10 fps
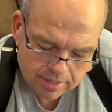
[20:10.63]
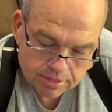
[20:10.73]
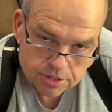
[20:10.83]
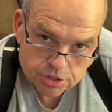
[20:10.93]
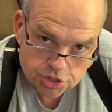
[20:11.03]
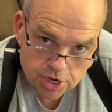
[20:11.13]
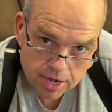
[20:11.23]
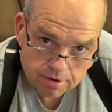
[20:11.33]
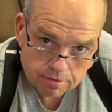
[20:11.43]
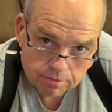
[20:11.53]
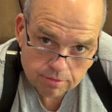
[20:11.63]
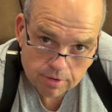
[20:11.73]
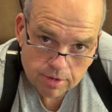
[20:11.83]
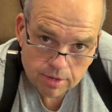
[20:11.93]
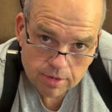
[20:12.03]
and share
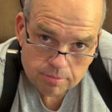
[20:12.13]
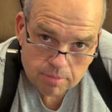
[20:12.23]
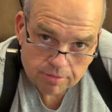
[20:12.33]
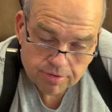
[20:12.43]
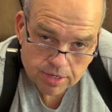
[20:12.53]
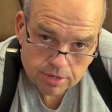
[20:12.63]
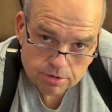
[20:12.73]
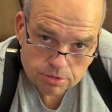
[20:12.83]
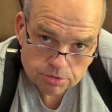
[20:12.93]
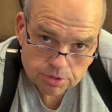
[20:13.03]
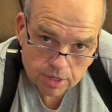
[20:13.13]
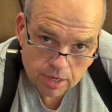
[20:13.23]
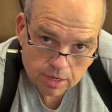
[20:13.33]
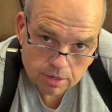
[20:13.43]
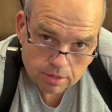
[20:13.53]
my videos,
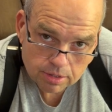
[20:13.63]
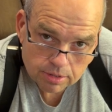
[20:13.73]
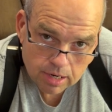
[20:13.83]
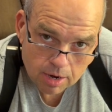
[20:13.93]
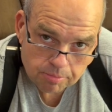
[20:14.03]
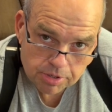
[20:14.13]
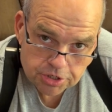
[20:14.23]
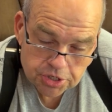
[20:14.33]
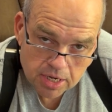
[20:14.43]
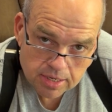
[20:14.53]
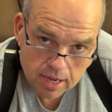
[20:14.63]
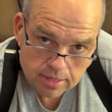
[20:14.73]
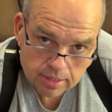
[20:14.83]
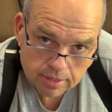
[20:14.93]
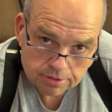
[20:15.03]
and I appreciate that.
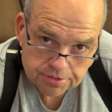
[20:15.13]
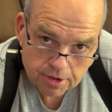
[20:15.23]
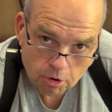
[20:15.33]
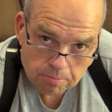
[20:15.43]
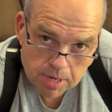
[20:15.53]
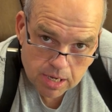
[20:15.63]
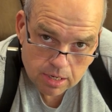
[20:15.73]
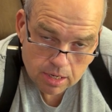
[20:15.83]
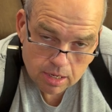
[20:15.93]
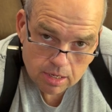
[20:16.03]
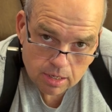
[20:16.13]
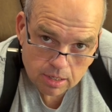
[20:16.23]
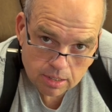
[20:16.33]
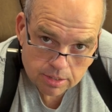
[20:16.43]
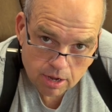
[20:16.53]
That does help me.
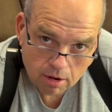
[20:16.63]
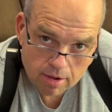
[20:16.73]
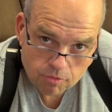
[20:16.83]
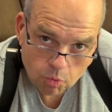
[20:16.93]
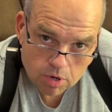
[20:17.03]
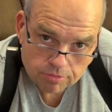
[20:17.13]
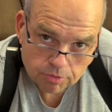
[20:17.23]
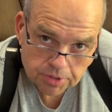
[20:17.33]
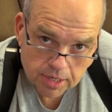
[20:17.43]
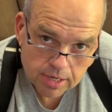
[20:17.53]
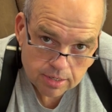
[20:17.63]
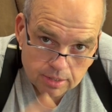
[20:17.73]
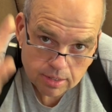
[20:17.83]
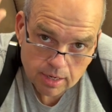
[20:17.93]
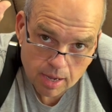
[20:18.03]
Y'all have a wonderful day.
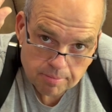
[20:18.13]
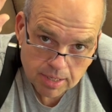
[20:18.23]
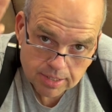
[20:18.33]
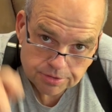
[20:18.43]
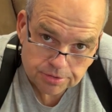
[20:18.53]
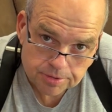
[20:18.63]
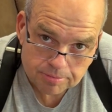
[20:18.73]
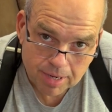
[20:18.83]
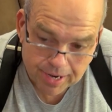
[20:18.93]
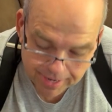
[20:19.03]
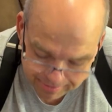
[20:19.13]
God bless. Bye.